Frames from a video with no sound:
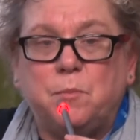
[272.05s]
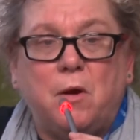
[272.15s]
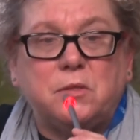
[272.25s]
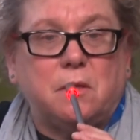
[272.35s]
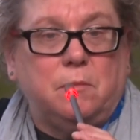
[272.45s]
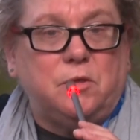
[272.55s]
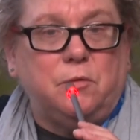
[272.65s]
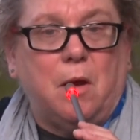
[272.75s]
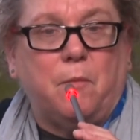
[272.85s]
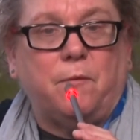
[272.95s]
Most of them
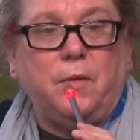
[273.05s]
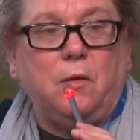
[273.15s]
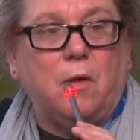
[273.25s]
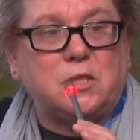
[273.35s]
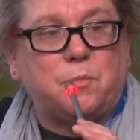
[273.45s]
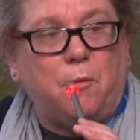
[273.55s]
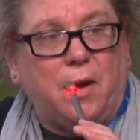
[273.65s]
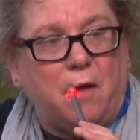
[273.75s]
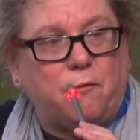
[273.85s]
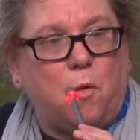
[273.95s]
do come from the U.S., but we
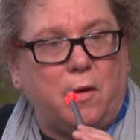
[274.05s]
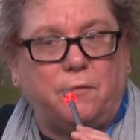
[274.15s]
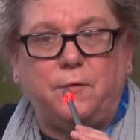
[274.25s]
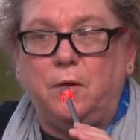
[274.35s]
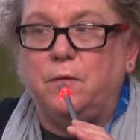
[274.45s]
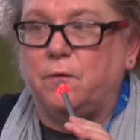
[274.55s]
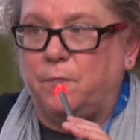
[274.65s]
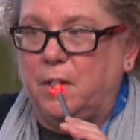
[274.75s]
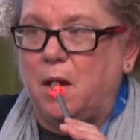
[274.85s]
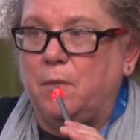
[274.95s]
have quite a few that have
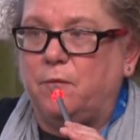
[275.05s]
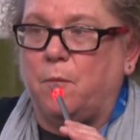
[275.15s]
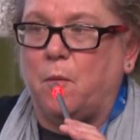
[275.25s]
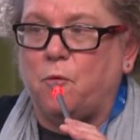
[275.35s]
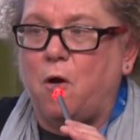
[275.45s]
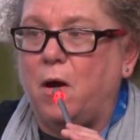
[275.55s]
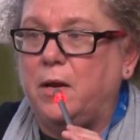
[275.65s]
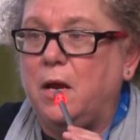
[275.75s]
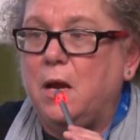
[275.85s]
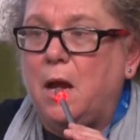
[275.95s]
been coming from abroad.